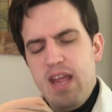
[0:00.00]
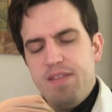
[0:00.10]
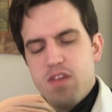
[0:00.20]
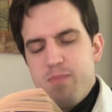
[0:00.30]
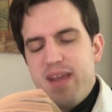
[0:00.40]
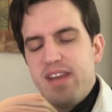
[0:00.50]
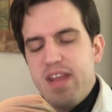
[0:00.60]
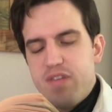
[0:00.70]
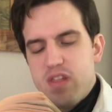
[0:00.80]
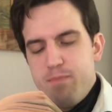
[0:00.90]
and this
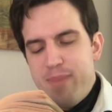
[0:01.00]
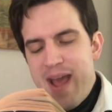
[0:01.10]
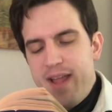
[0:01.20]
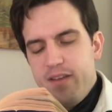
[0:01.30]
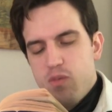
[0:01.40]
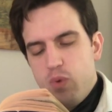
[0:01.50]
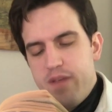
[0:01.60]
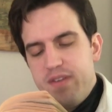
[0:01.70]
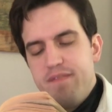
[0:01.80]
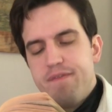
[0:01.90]
magnificent palace would
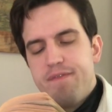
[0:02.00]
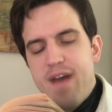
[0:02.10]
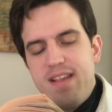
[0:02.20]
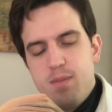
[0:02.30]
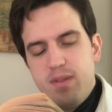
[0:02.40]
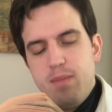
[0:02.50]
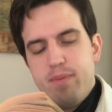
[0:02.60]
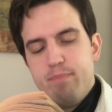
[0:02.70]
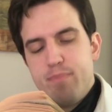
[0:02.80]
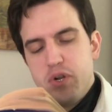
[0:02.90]
have infallibly
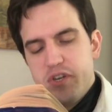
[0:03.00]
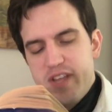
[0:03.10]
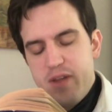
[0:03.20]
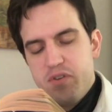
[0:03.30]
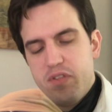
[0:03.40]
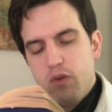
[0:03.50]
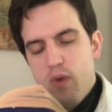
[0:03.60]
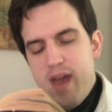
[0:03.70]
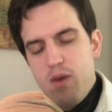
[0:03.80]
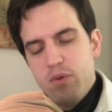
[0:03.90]
been burnt down to the
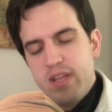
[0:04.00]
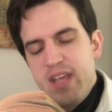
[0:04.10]
ground,